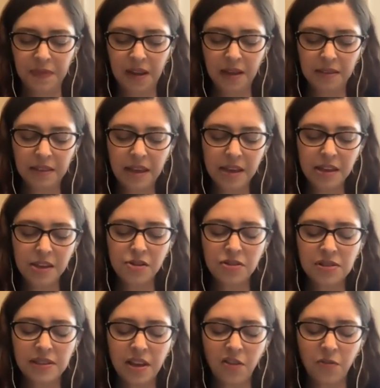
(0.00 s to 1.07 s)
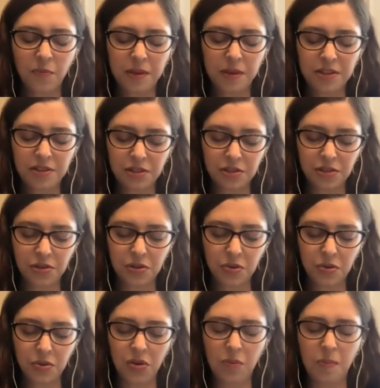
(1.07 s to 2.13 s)
Let yourself be
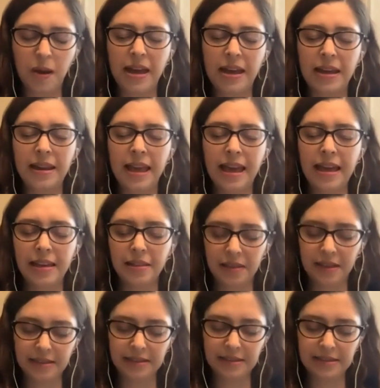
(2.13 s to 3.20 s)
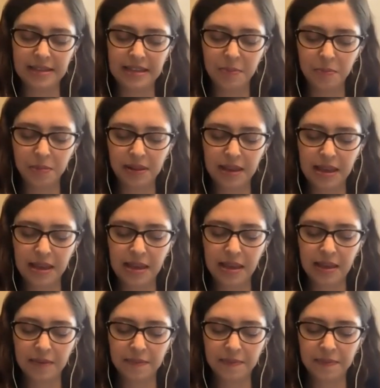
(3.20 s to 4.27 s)
soothed by inhaling deeply
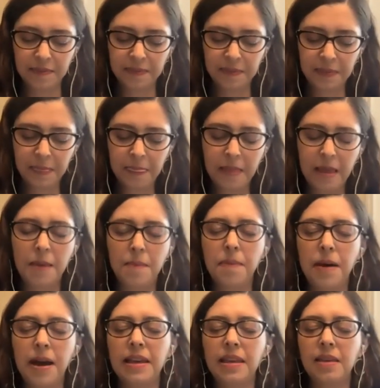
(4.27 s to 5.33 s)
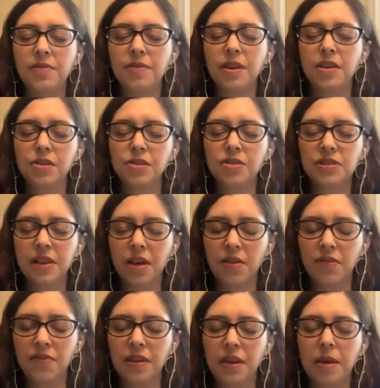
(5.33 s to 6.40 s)
and by giving
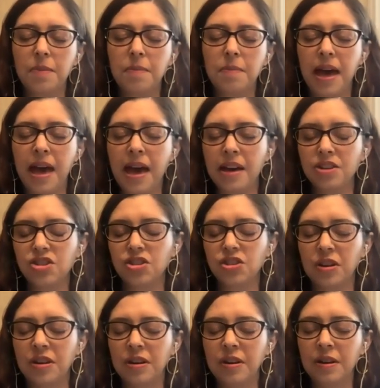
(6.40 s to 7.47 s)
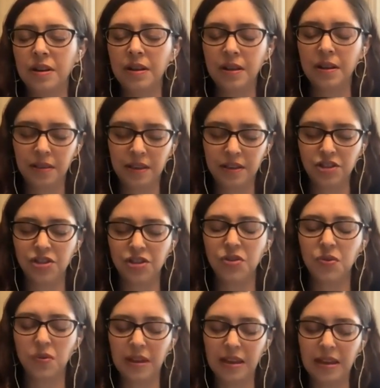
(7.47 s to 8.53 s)
yourself the compassion that you
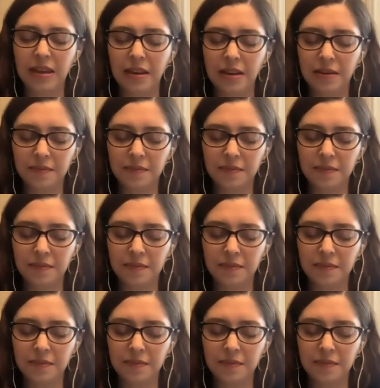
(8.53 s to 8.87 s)
need.